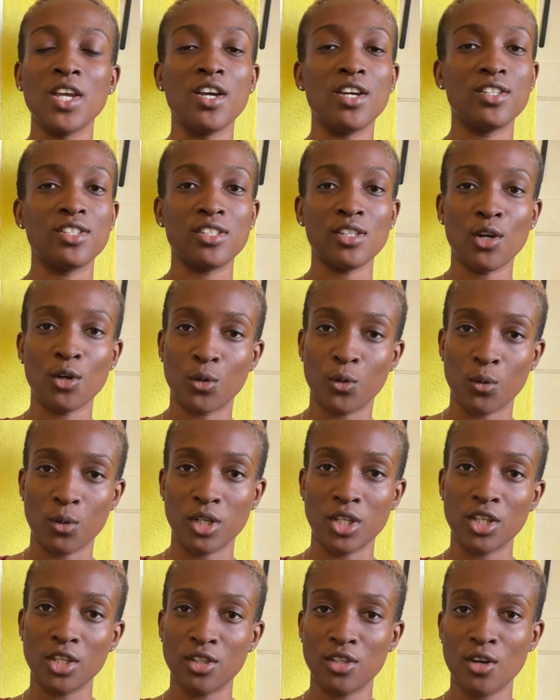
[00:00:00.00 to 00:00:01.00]
So good,
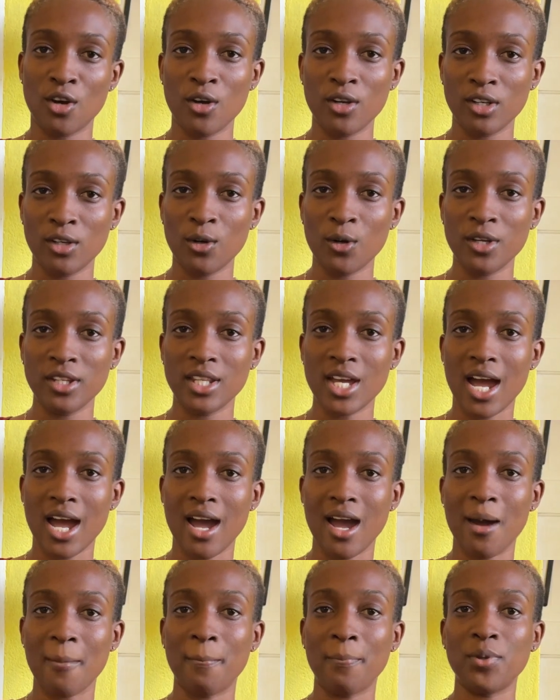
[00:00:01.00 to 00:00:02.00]
you download the
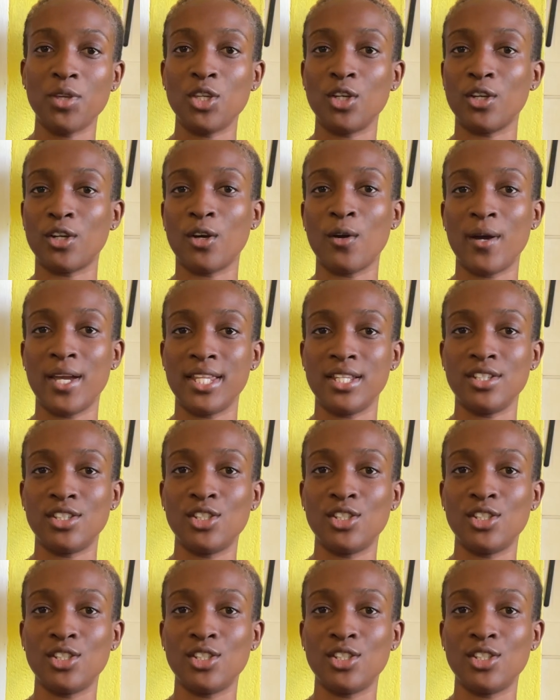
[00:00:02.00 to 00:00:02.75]
app, you're going